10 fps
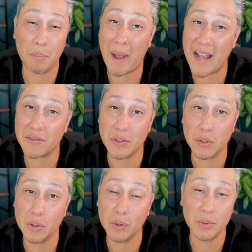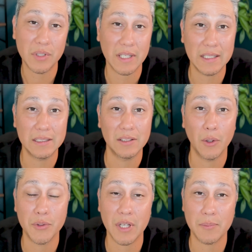past dues and
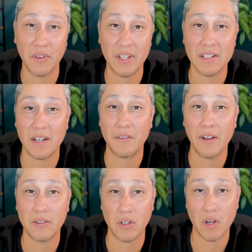those types of things that affect your